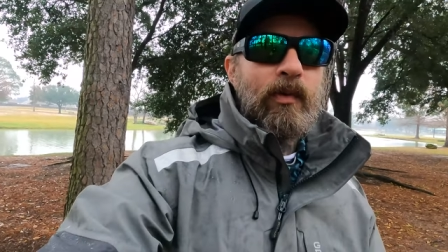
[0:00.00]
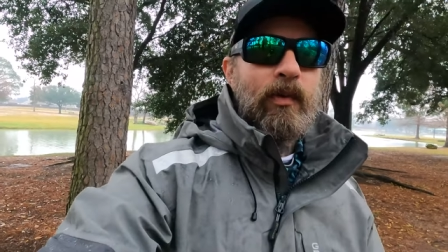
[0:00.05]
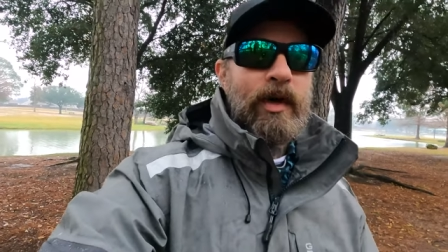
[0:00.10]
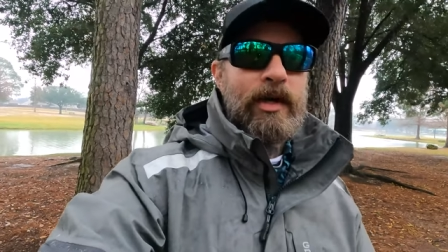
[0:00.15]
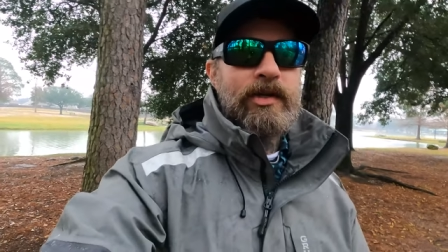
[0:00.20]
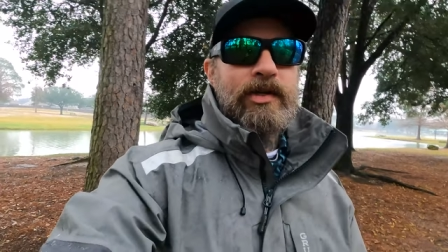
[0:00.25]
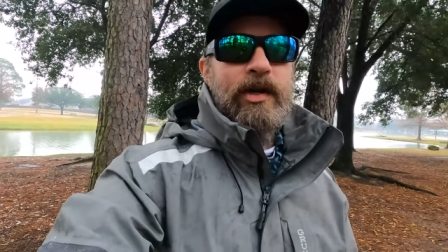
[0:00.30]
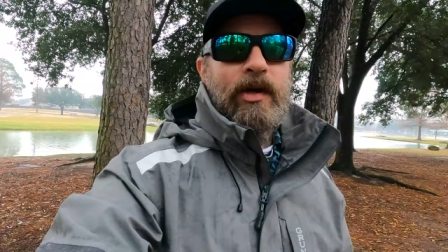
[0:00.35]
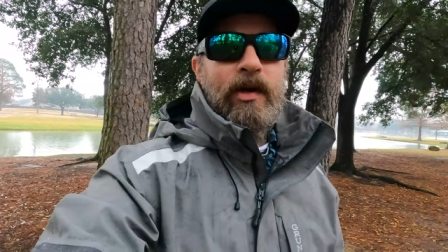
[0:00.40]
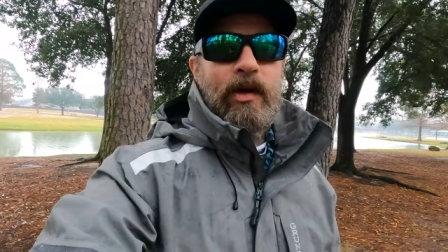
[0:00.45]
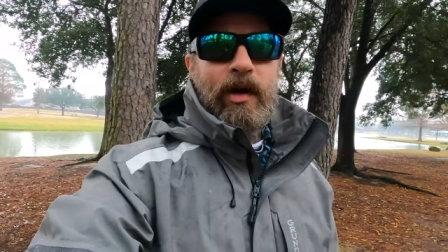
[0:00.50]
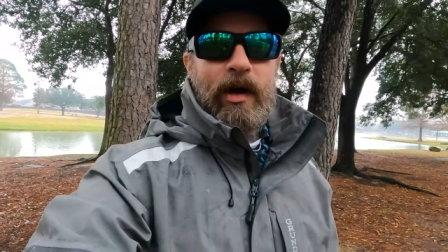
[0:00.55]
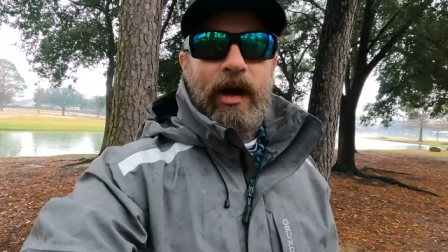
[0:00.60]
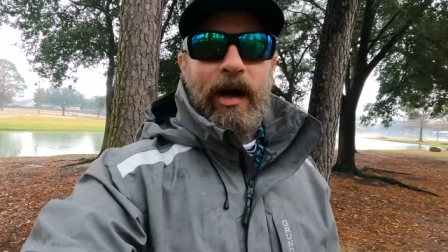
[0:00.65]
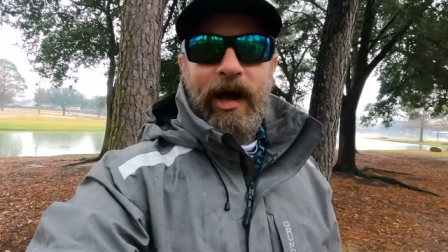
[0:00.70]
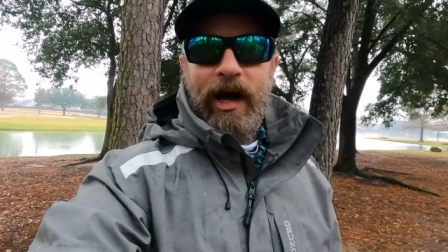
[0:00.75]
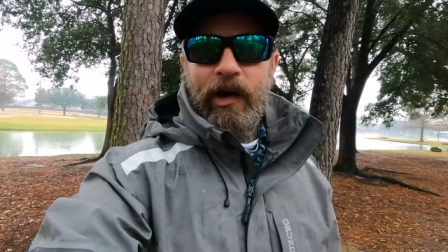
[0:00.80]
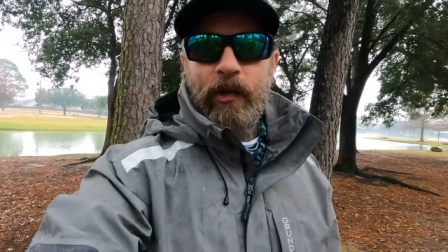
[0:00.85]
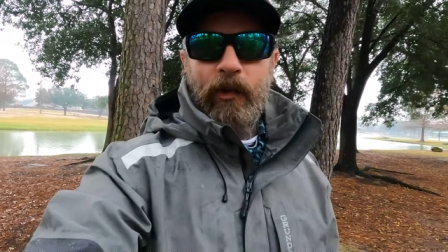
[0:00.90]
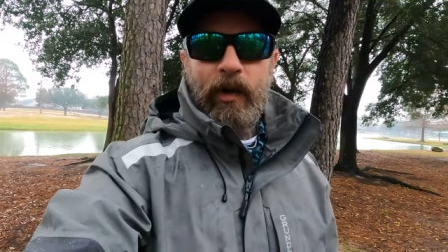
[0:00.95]
which
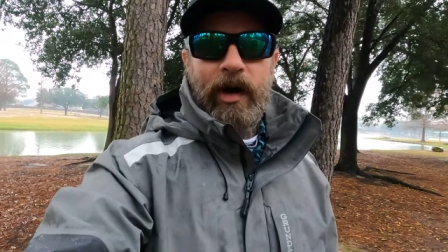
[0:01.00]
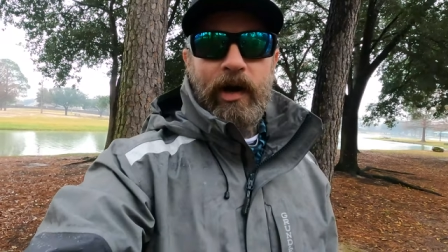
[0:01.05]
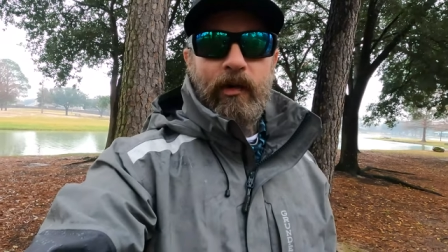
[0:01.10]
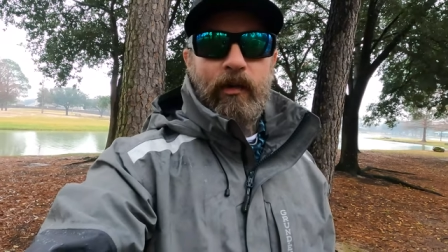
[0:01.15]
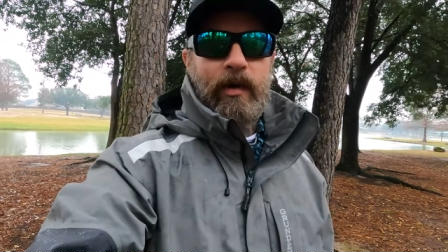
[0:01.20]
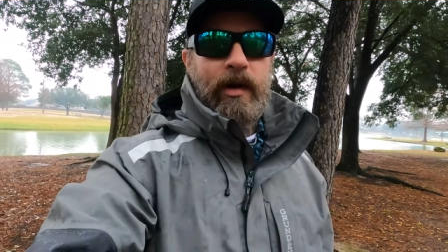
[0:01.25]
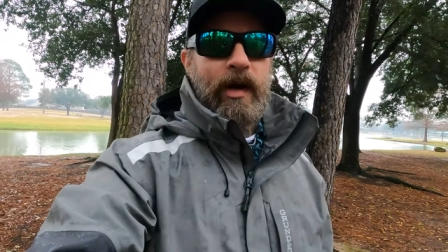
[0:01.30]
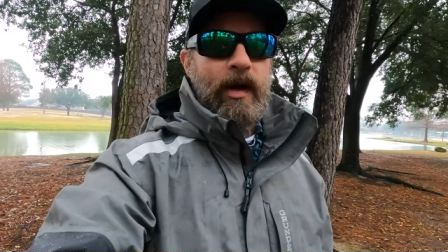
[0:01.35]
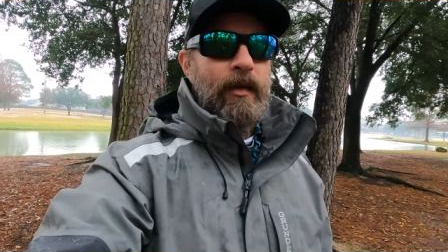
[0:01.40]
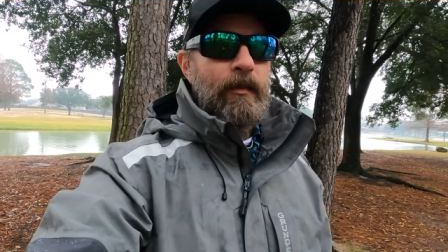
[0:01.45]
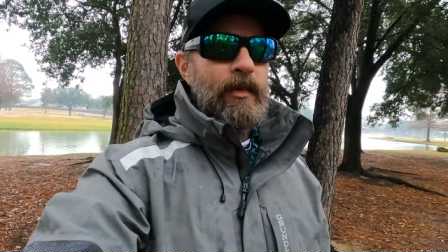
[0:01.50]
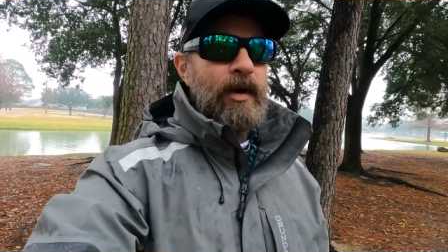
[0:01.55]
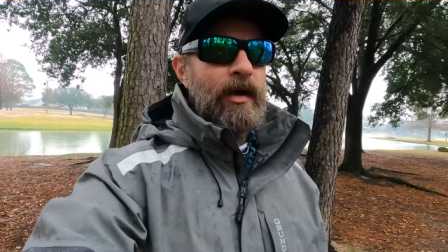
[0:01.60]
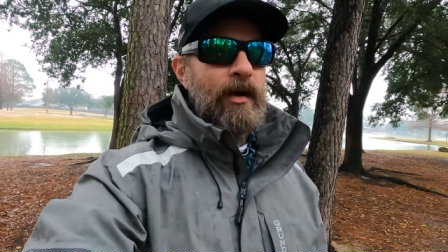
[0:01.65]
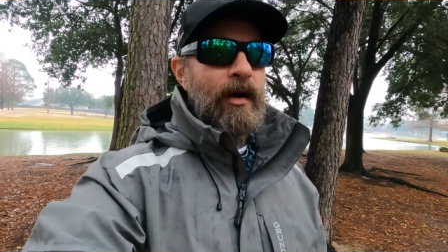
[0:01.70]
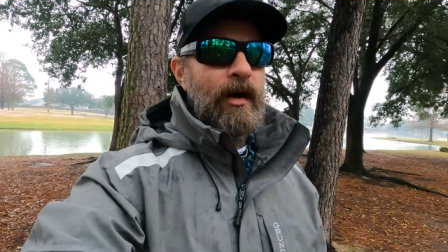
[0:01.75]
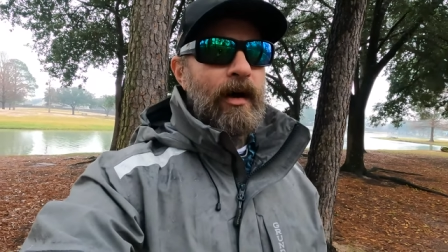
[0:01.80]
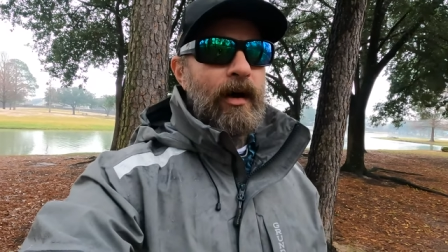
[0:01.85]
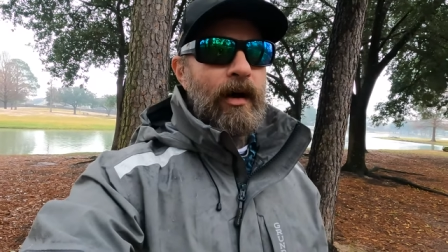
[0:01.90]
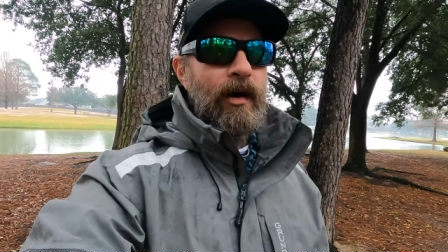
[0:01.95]
I wear when I'm
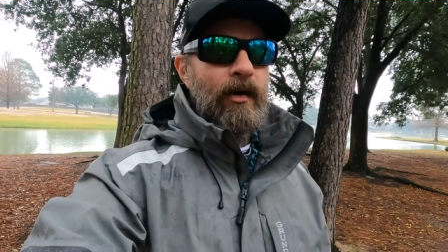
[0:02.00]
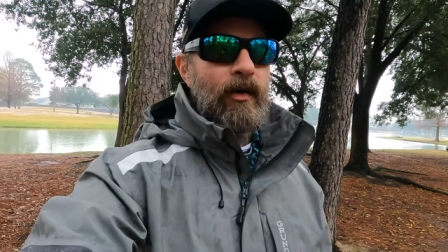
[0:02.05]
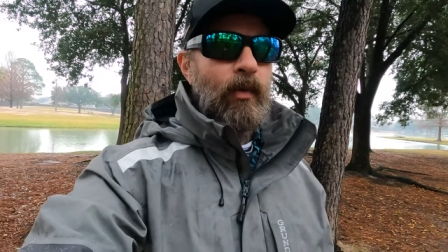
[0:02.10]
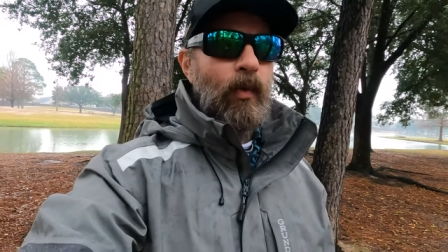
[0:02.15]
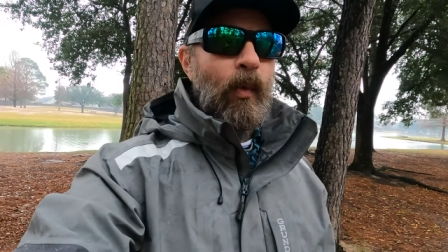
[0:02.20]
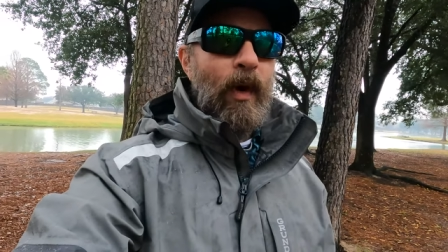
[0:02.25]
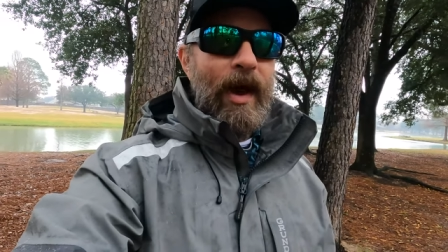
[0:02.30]
uh,